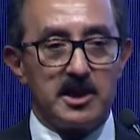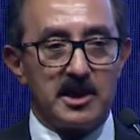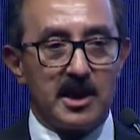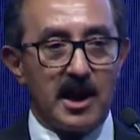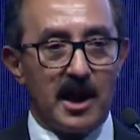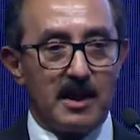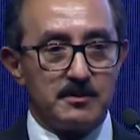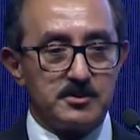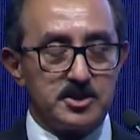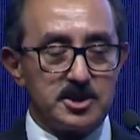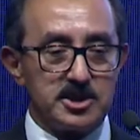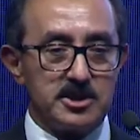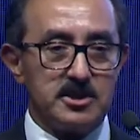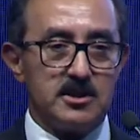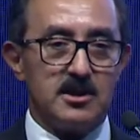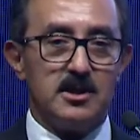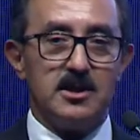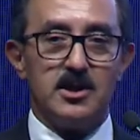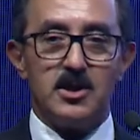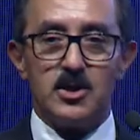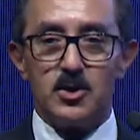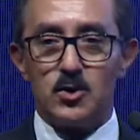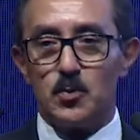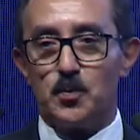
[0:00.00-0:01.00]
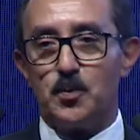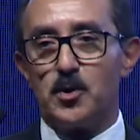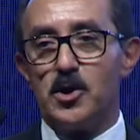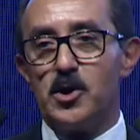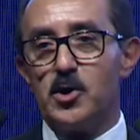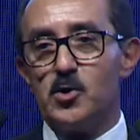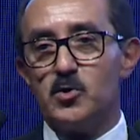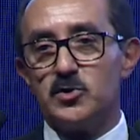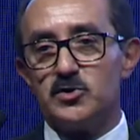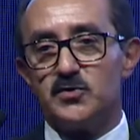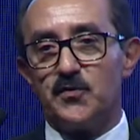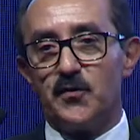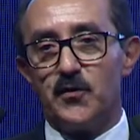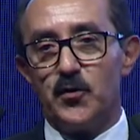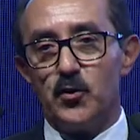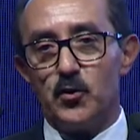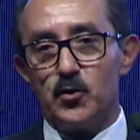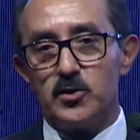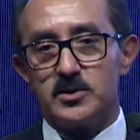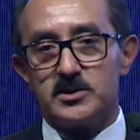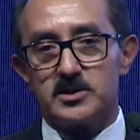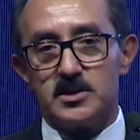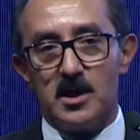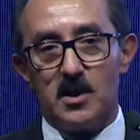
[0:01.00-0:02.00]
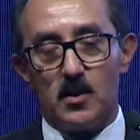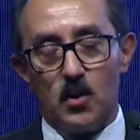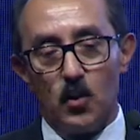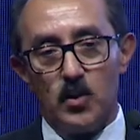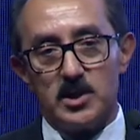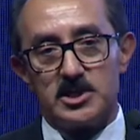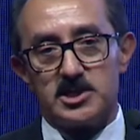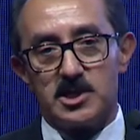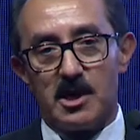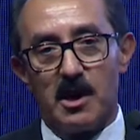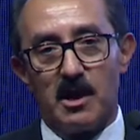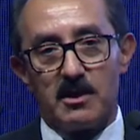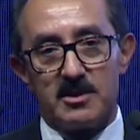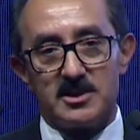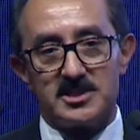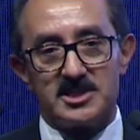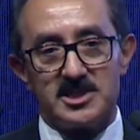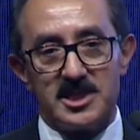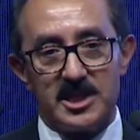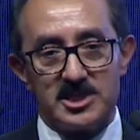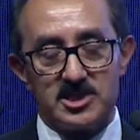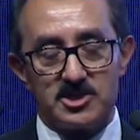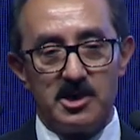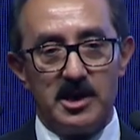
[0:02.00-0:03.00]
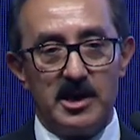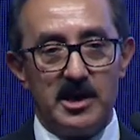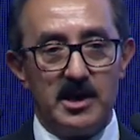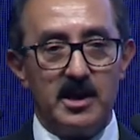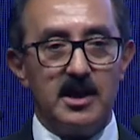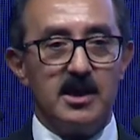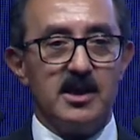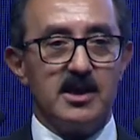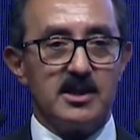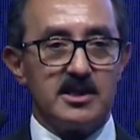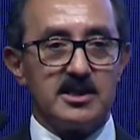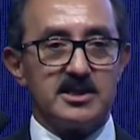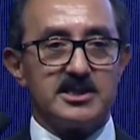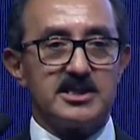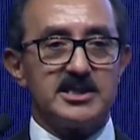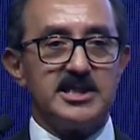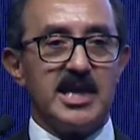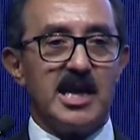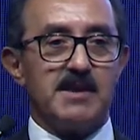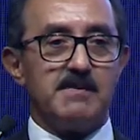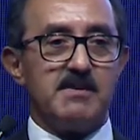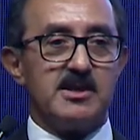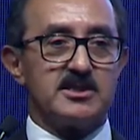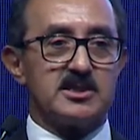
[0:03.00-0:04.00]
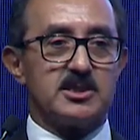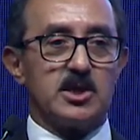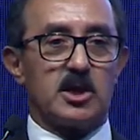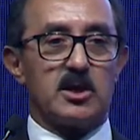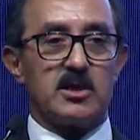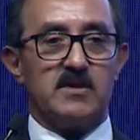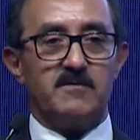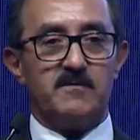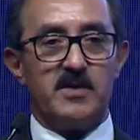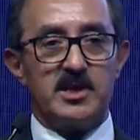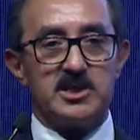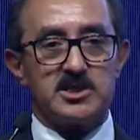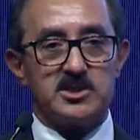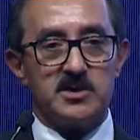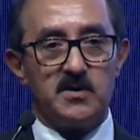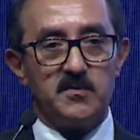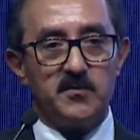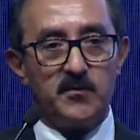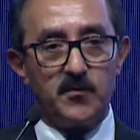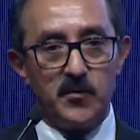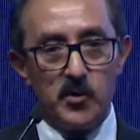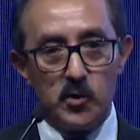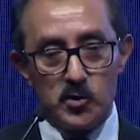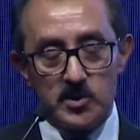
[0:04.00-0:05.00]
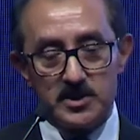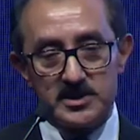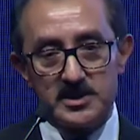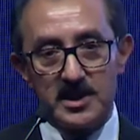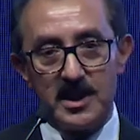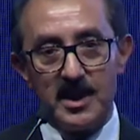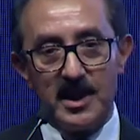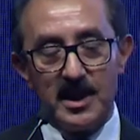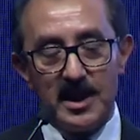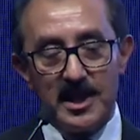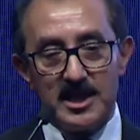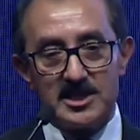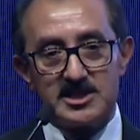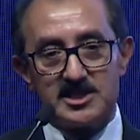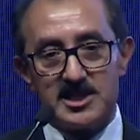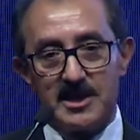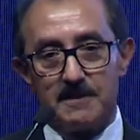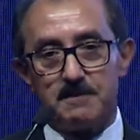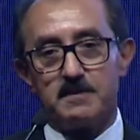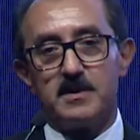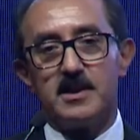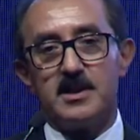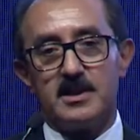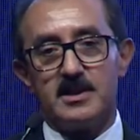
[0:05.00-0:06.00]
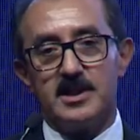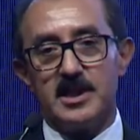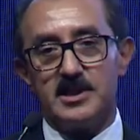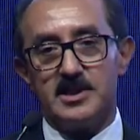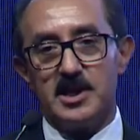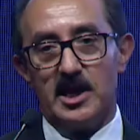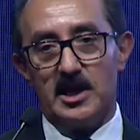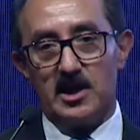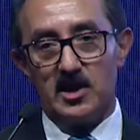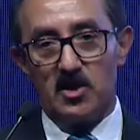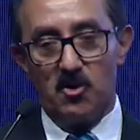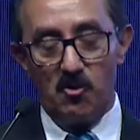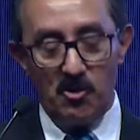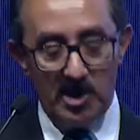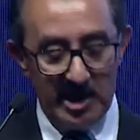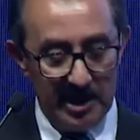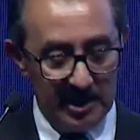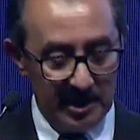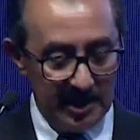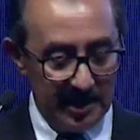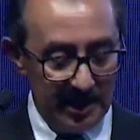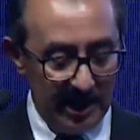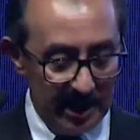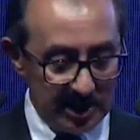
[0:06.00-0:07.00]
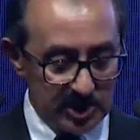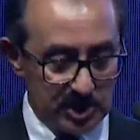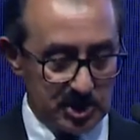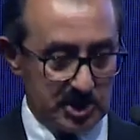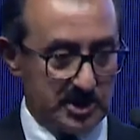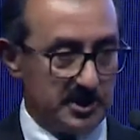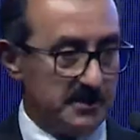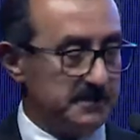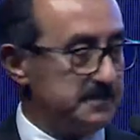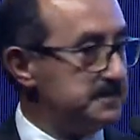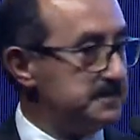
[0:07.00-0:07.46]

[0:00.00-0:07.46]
capture to produce fuels which are essentially the same as the conventional fuels, except that they are green in nature.